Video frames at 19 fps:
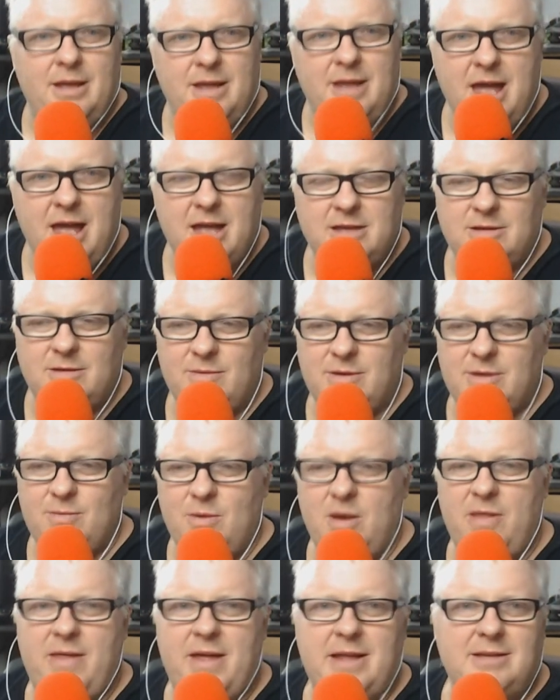Yeah. So I wonder
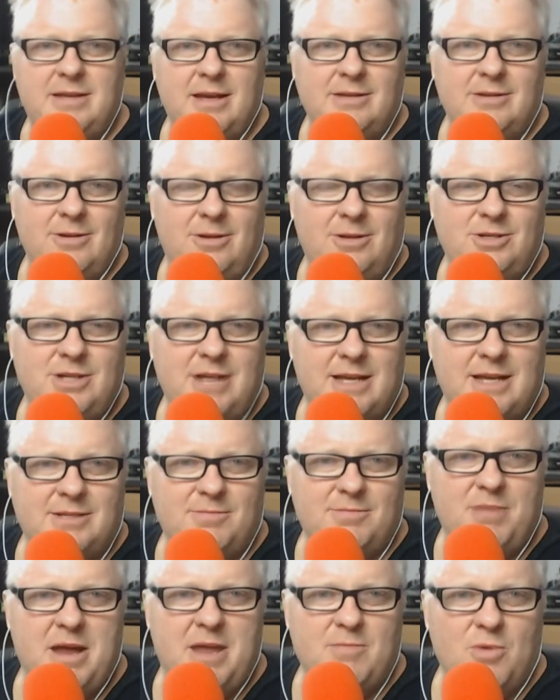why that technology
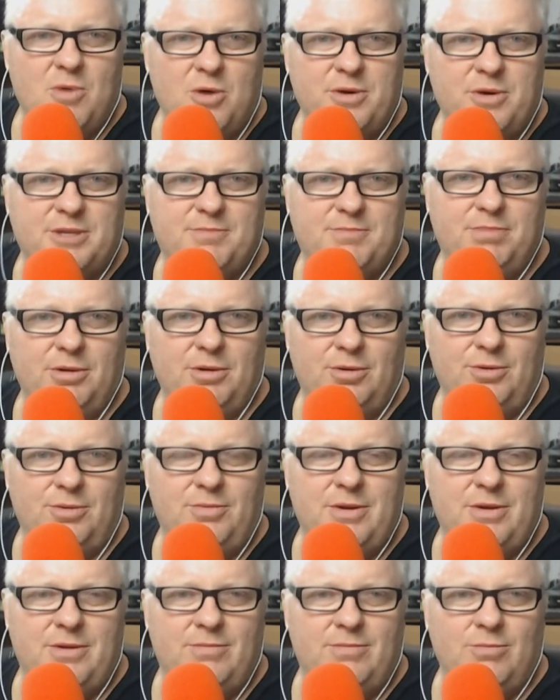hasn't been more explored
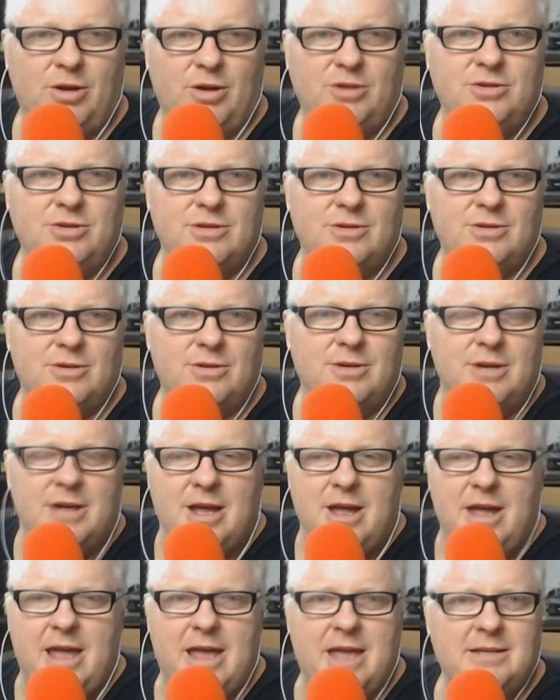with watches, or
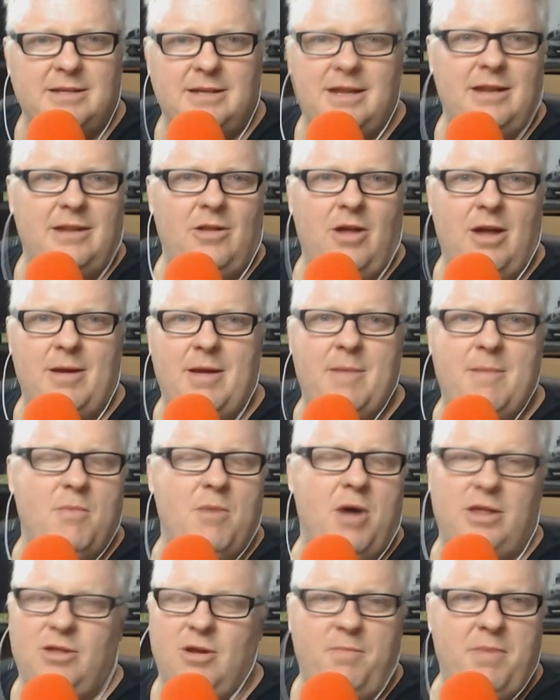isn't it like it
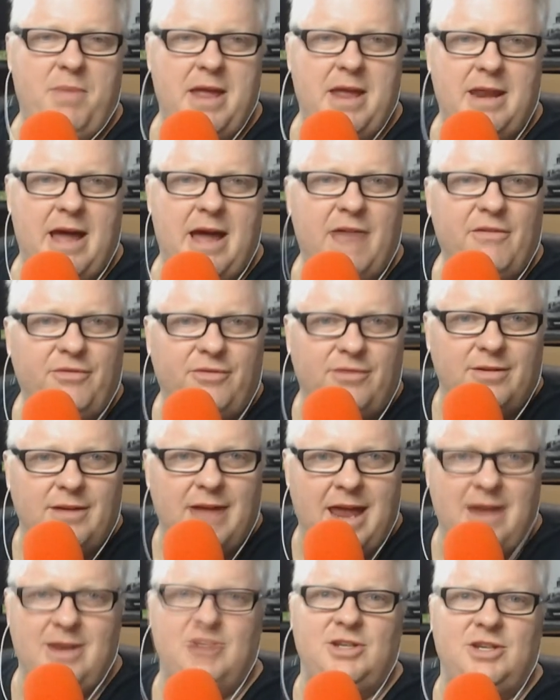might not be enough
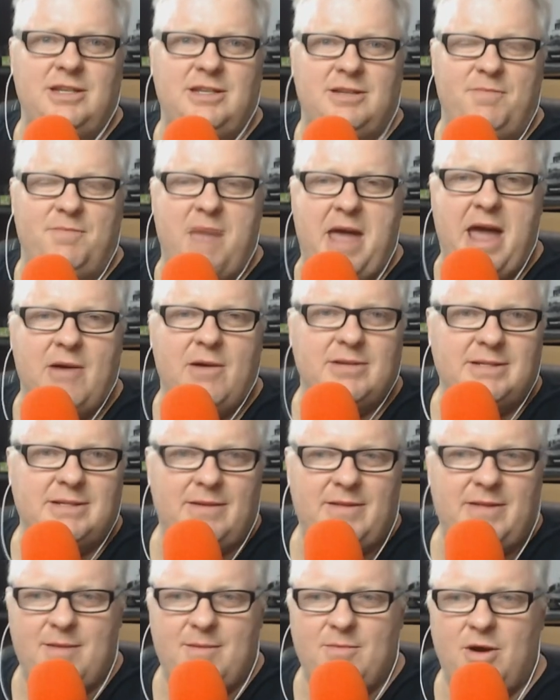energy to power
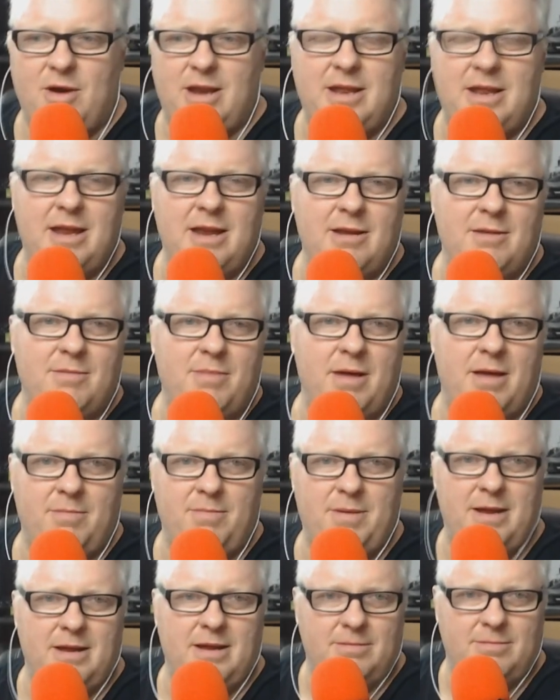something? It might need a
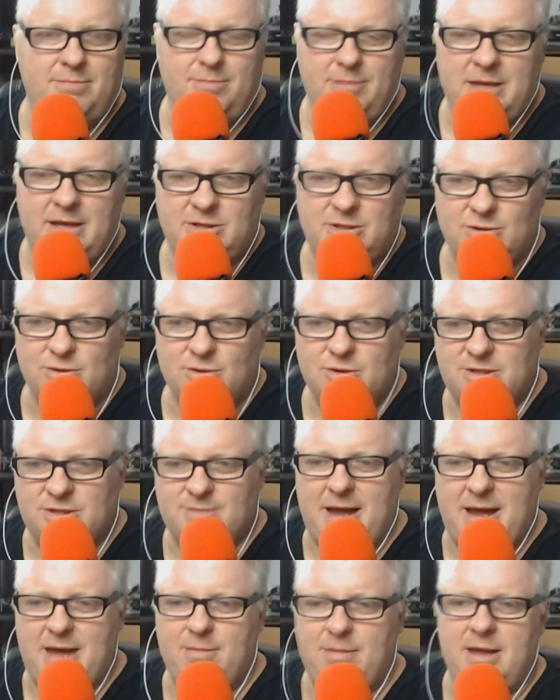better source,
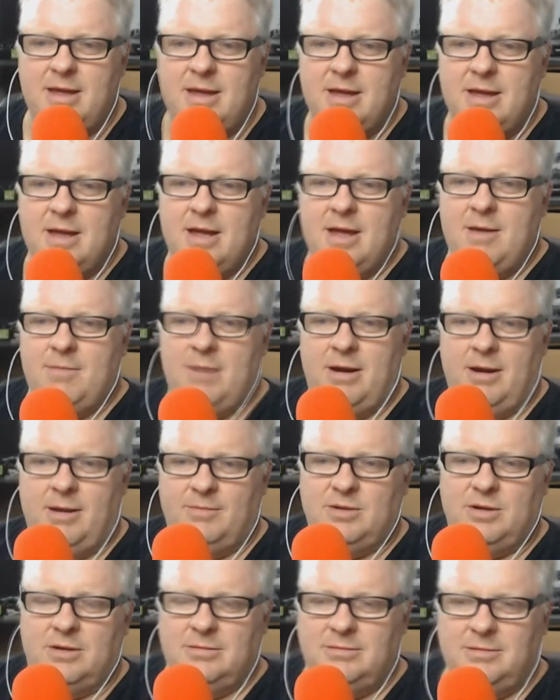maybe. But
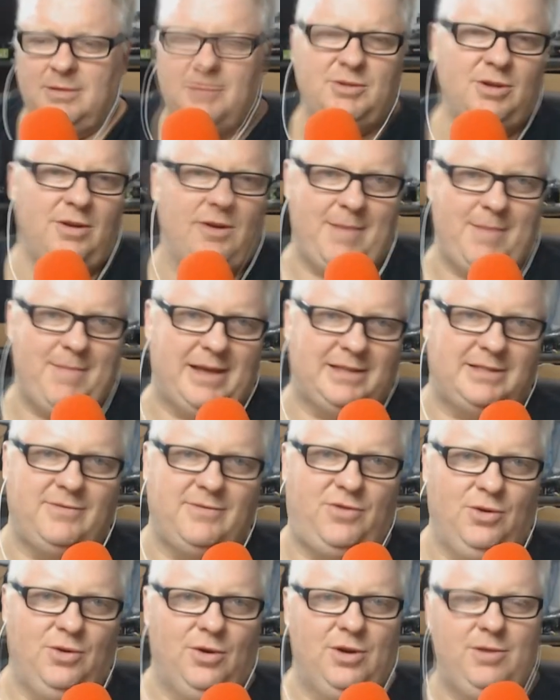I'm sure they must have
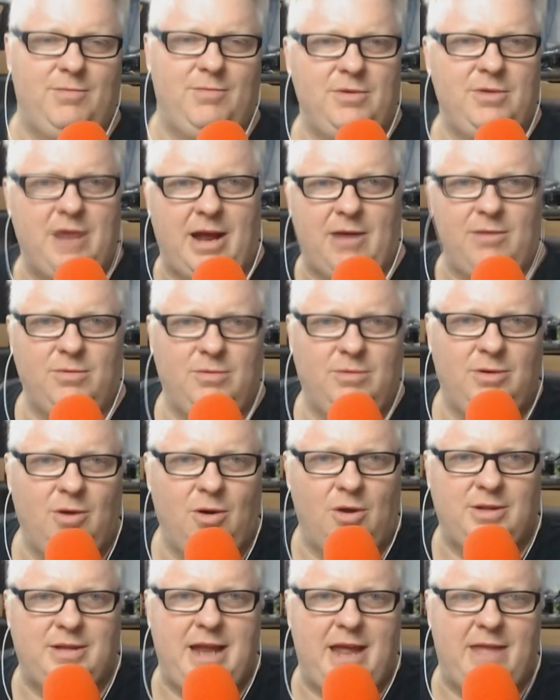thought of,
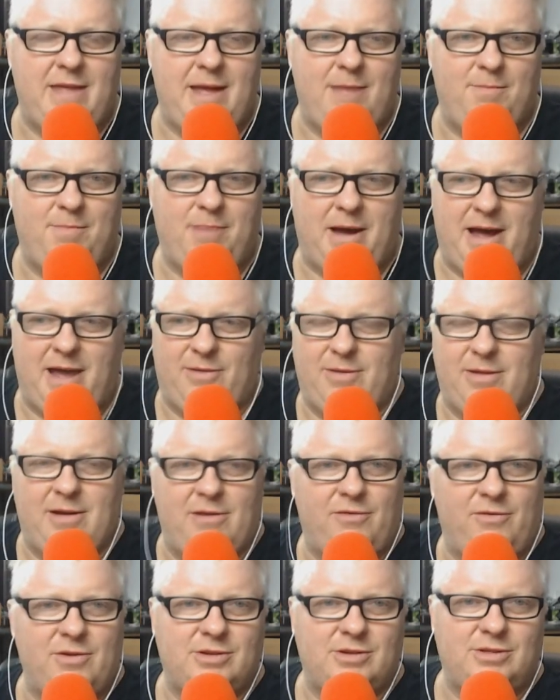gone down that path when they
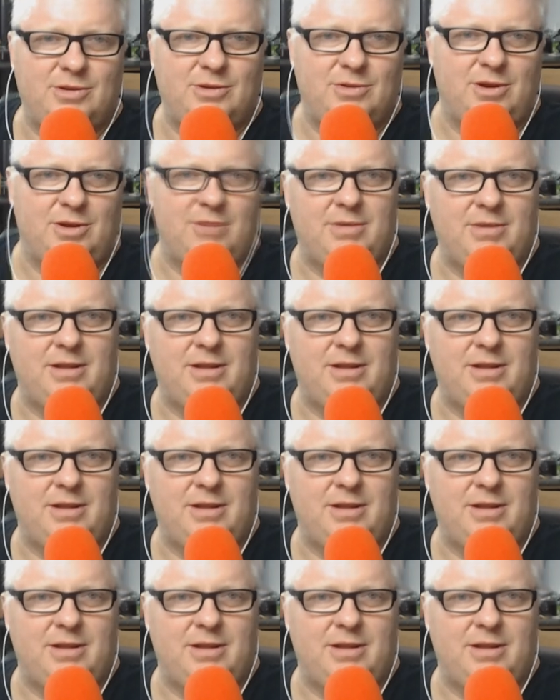were first doing them.